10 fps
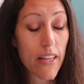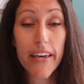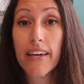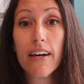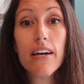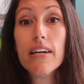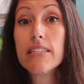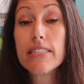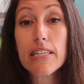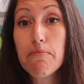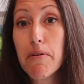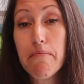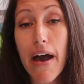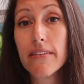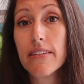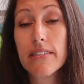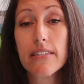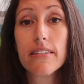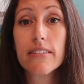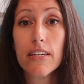like sleep
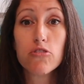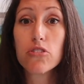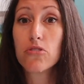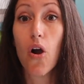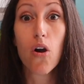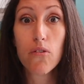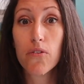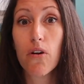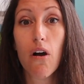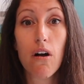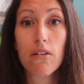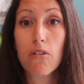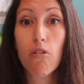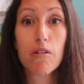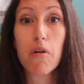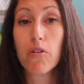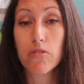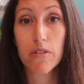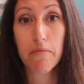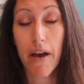imbalances and just overall
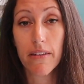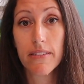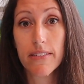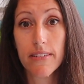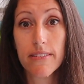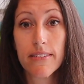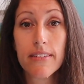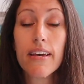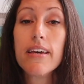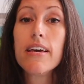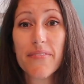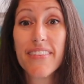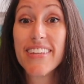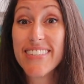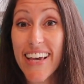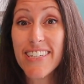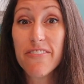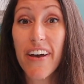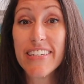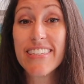hormonal imbalances. The Zen
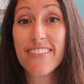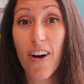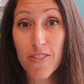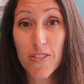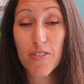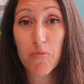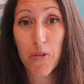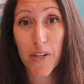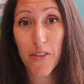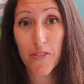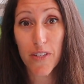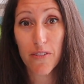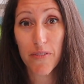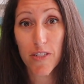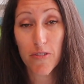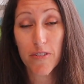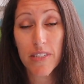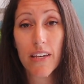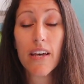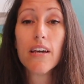device is also supporting those individuals.